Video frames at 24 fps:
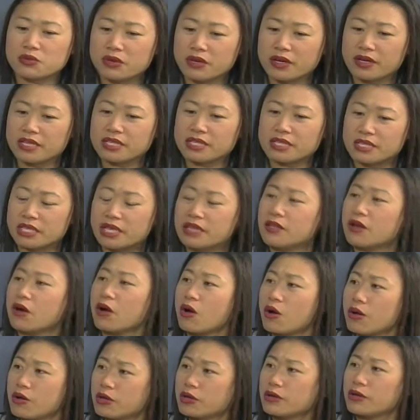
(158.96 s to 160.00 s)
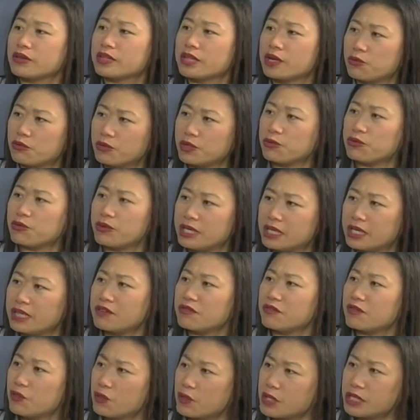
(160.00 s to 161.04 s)
where it's another article that we read,
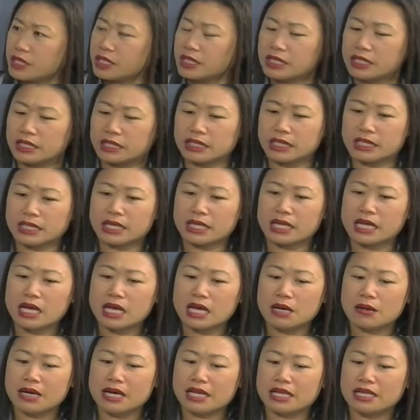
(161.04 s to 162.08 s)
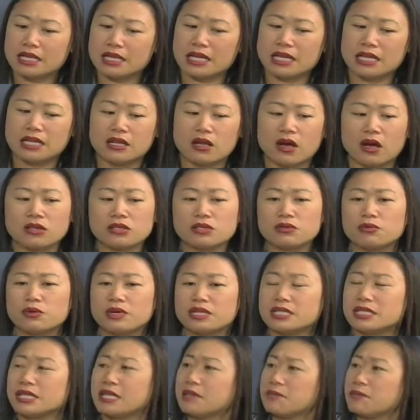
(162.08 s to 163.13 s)
unfortunately. And it also
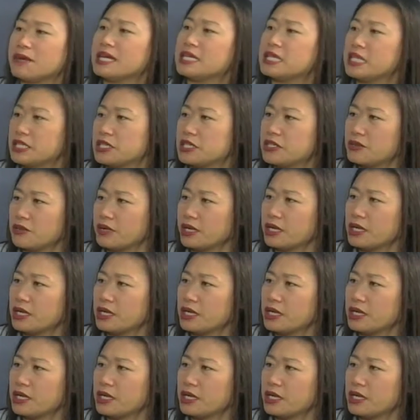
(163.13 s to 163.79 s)
wasn't in my district.